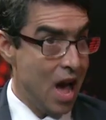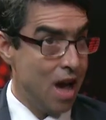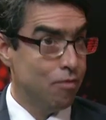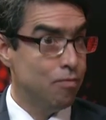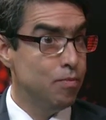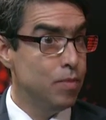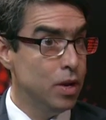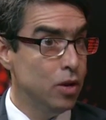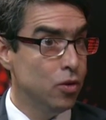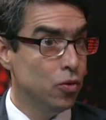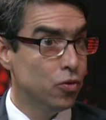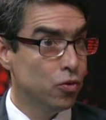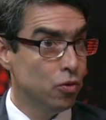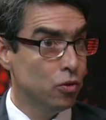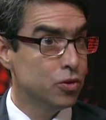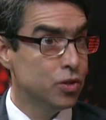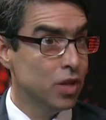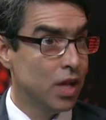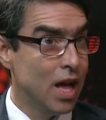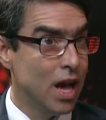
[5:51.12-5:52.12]
500,000
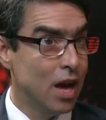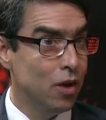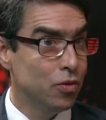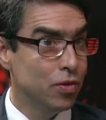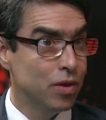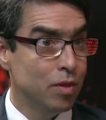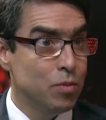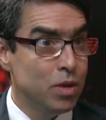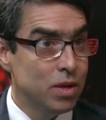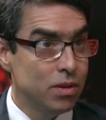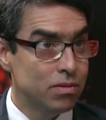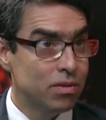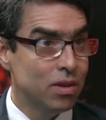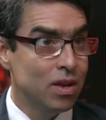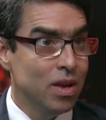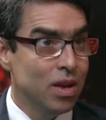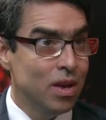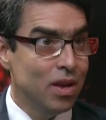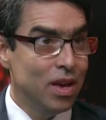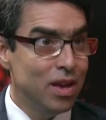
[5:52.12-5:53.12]
social houses. I mean,
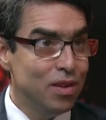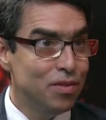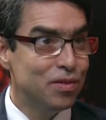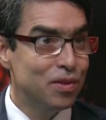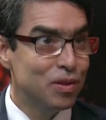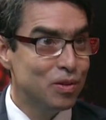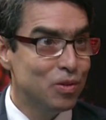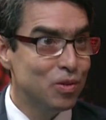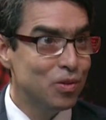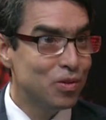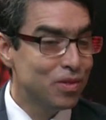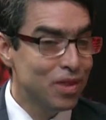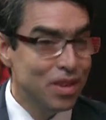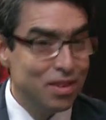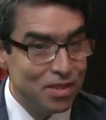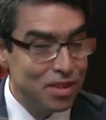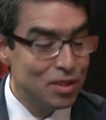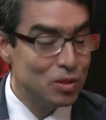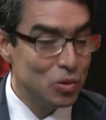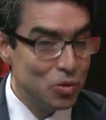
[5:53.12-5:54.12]
it's
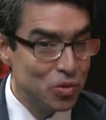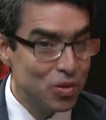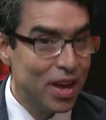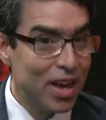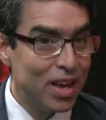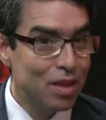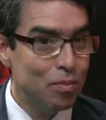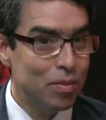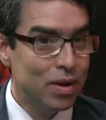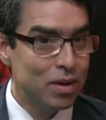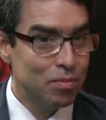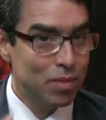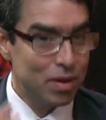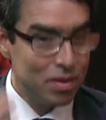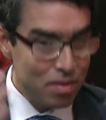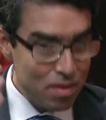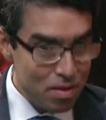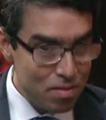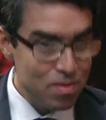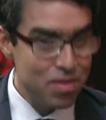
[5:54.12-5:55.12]
easy to say it, but
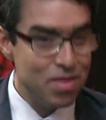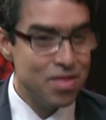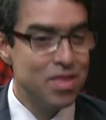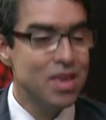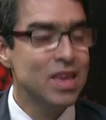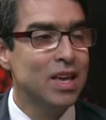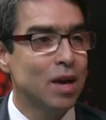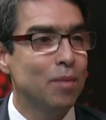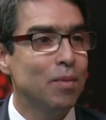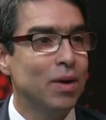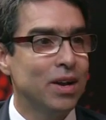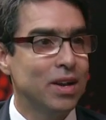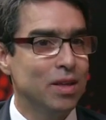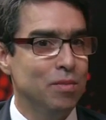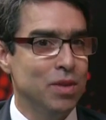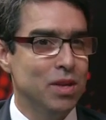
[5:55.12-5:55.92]
think about it.